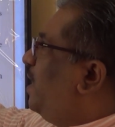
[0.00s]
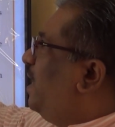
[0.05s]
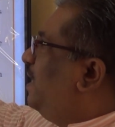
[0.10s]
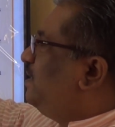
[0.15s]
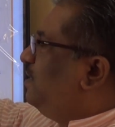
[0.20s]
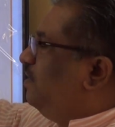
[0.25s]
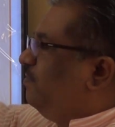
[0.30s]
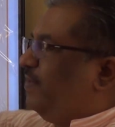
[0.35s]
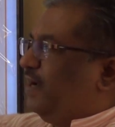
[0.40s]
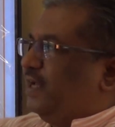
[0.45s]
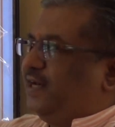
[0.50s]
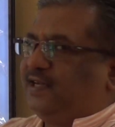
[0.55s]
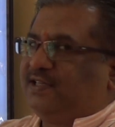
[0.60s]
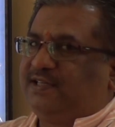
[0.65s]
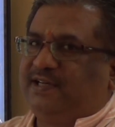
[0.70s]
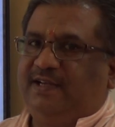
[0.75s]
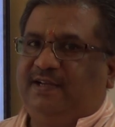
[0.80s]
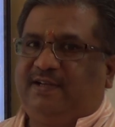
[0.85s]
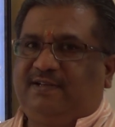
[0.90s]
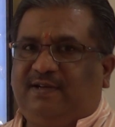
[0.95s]
acid fire
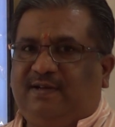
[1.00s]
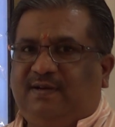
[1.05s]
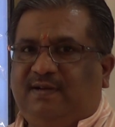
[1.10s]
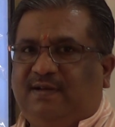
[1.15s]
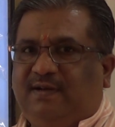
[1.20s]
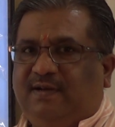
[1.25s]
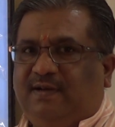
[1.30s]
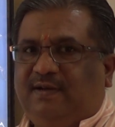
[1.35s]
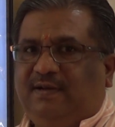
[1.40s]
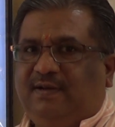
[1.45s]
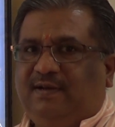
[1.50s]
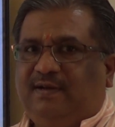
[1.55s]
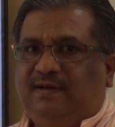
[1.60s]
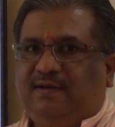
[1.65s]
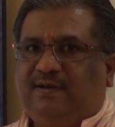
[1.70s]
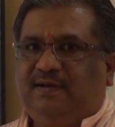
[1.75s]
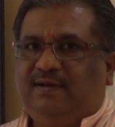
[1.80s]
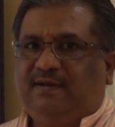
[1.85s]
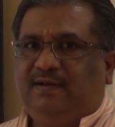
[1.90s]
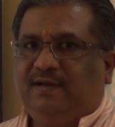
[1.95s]
extinguisher?
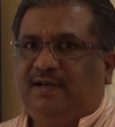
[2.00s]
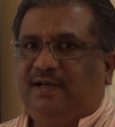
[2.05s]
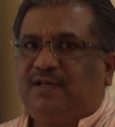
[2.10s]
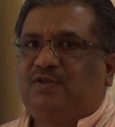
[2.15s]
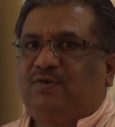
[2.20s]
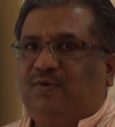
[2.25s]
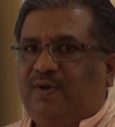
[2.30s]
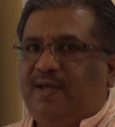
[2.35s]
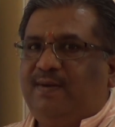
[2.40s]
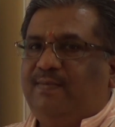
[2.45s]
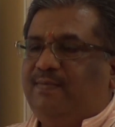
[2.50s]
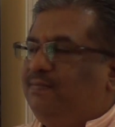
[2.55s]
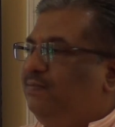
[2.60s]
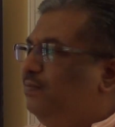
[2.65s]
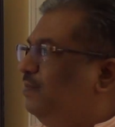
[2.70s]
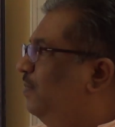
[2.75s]
Sodium